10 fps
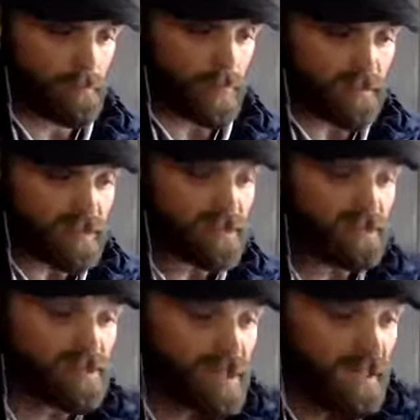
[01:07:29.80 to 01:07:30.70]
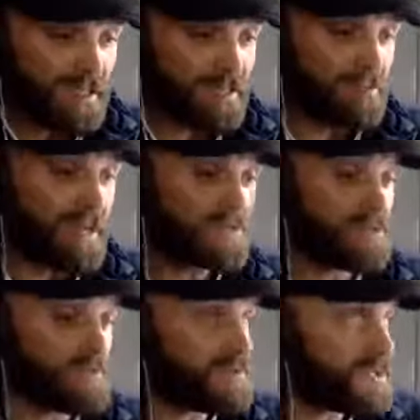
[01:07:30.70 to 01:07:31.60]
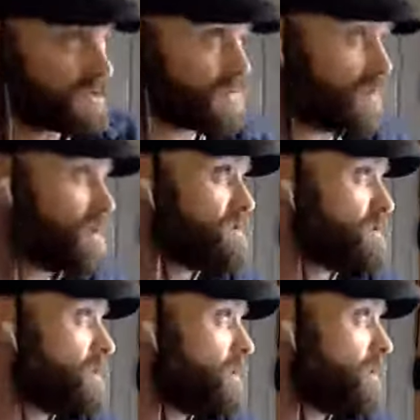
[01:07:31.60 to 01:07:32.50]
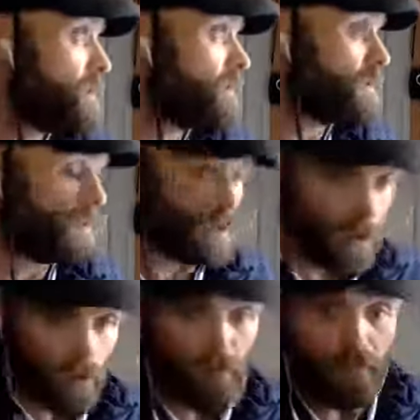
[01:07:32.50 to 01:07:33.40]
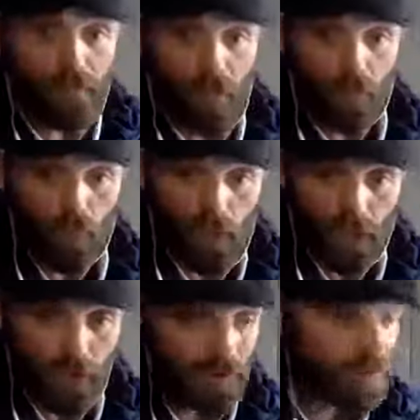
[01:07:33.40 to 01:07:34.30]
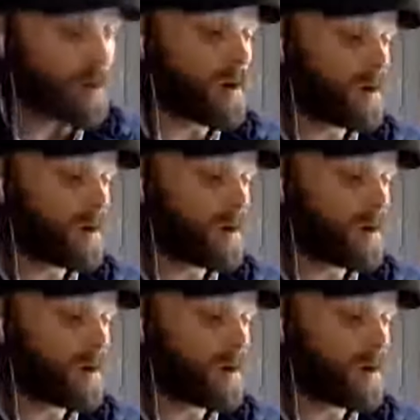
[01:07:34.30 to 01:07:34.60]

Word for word: And this is exactly the message of Jesus Christ love one another.